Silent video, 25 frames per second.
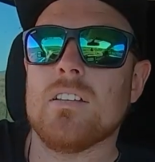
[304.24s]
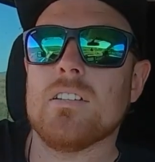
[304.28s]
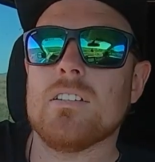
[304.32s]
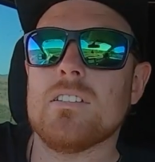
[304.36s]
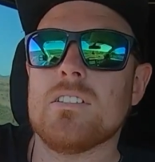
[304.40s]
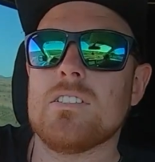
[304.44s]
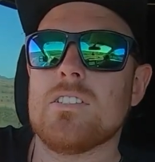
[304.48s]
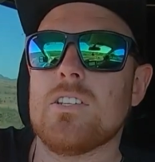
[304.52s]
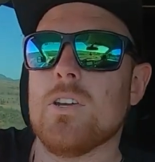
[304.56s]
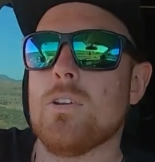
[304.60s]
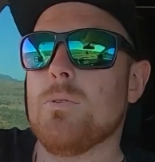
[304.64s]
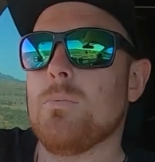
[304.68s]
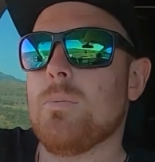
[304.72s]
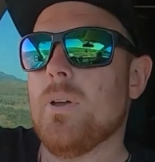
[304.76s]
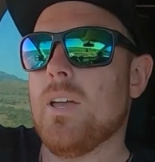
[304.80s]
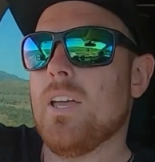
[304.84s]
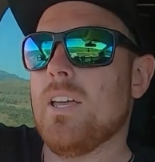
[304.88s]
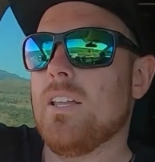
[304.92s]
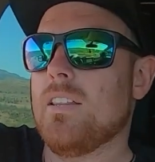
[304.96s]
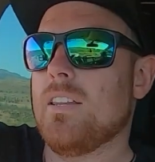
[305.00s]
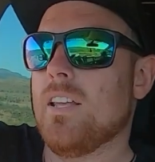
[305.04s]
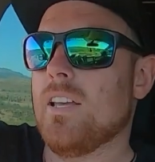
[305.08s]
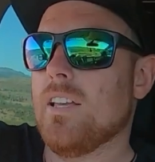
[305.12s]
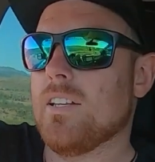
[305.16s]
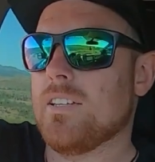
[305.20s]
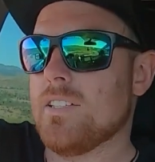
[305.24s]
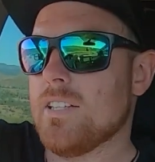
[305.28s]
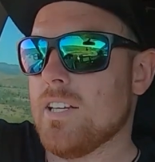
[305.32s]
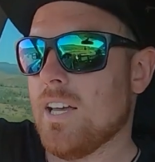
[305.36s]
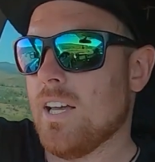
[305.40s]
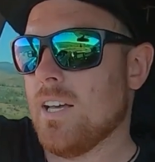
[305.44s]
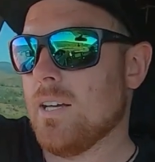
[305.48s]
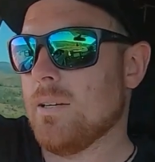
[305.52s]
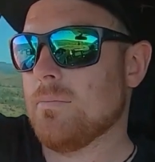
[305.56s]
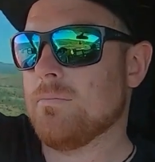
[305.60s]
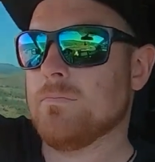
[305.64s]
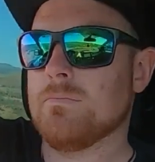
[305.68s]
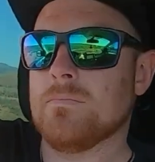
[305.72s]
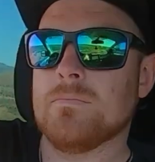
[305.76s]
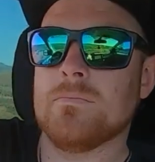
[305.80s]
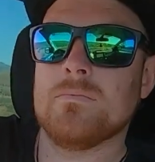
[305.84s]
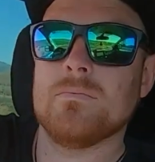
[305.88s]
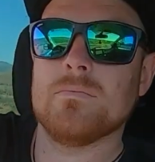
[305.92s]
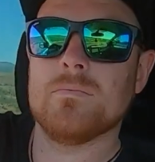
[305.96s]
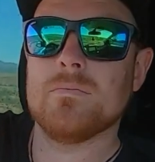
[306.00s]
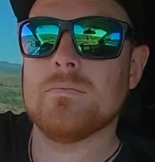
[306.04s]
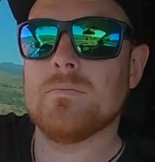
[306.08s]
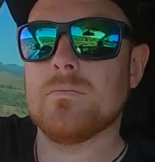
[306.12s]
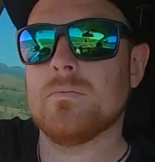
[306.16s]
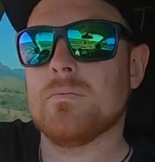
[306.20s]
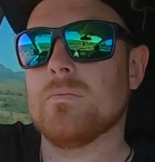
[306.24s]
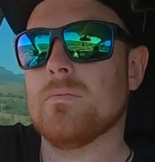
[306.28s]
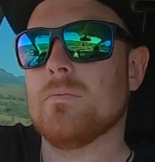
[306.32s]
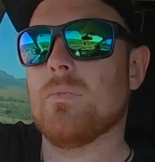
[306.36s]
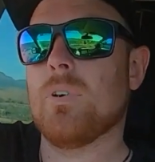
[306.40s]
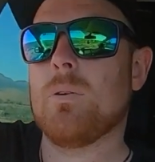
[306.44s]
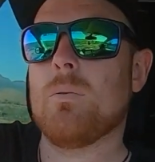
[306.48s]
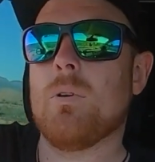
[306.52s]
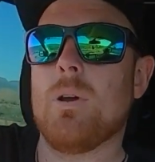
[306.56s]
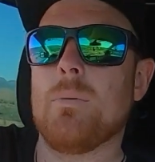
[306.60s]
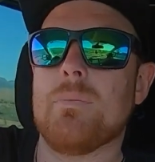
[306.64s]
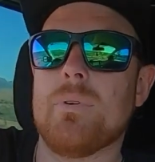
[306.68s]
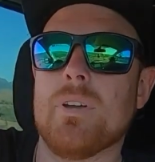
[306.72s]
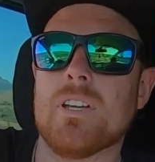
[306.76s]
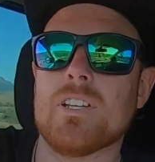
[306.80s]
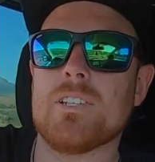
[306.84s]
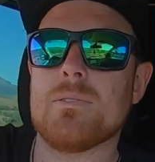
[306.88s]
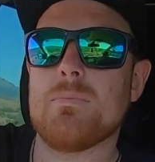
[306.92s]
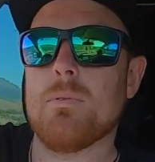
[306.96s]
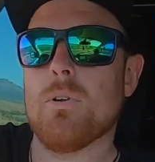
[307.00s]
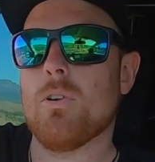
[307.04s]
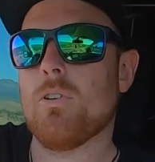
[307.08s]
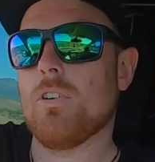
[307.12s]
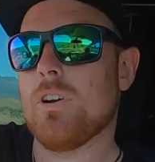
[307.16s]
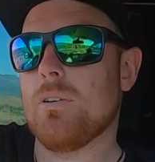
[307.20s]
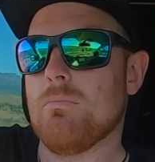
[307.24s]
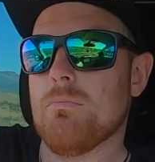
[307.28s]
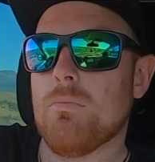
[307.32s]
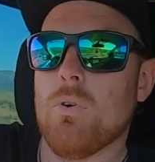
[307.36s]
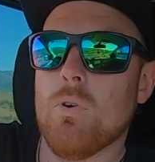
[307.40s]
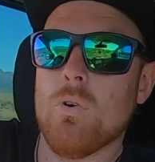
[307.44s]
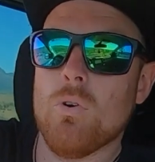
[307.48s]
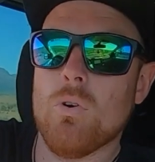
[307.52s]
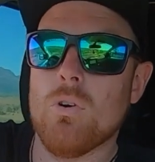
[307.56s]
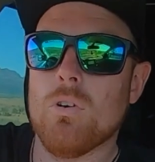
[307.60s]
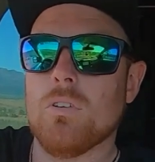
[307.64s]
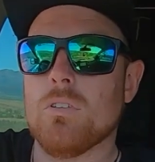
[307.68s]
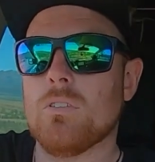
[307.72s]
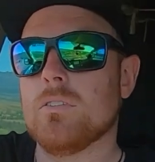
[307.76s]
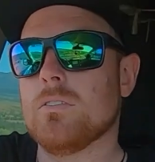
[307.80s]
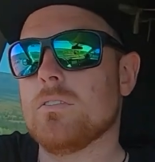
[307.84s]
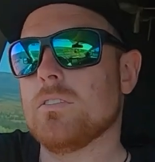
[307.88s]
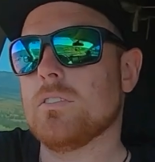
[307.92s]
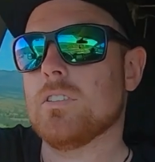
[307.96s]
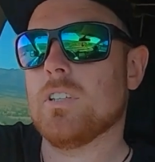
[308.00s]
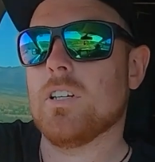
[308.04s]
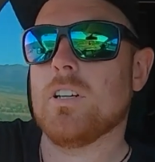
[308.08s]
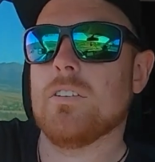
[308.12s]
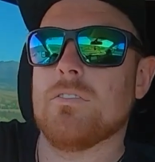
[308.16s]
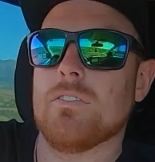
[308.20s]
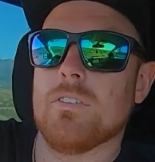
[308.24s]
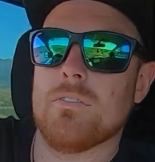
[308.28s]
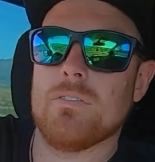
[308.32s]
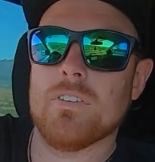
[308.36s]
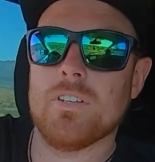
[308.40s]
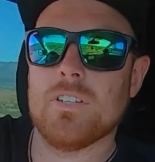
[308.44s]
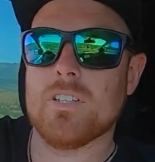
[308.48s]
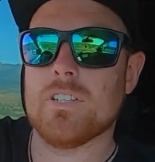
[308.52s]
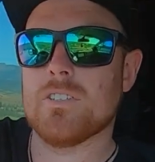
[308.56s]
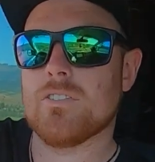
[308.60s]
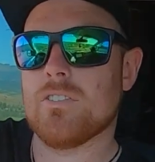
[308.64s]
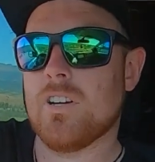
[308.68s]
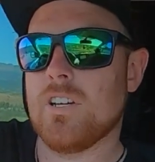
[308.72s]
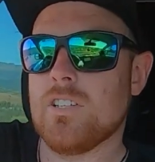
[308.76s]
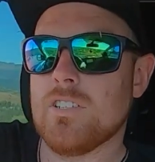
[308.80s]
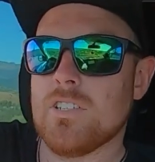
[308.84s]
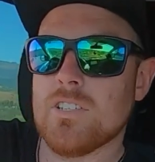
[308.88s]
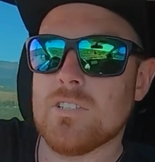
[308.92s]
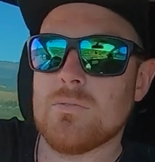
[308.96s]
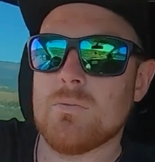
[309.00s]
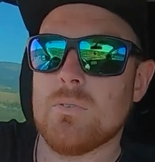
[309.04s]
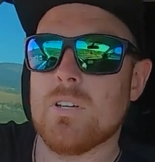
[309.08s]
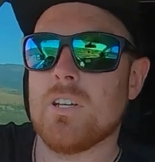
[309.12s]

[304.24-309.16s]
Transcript: It's too bad that um, we won't be exploring more of the Flinders Ranges.